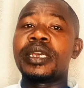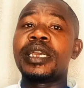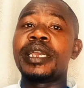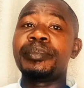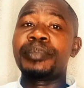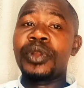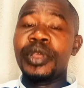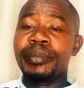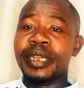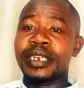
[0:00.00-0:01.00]

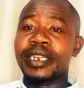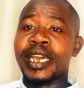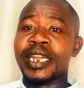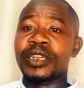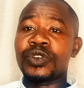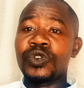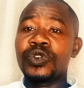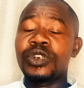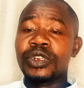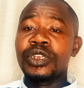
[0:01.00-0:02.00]
employment and
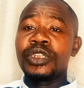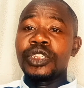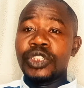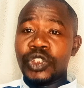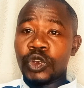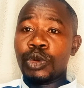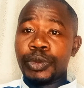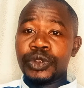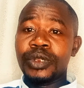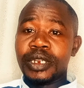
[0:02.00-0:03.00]
good job
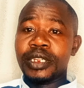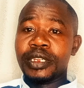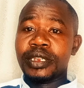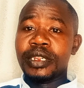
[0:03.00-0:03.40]
opportunities